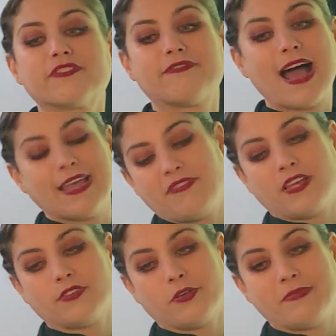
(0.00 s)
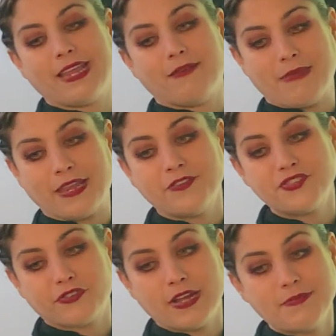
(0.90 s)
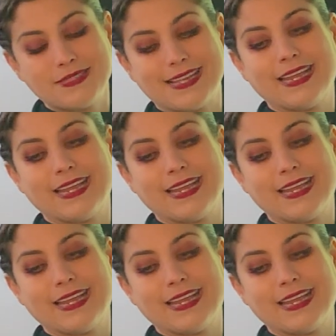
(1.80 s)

surviving illuminated manuscripts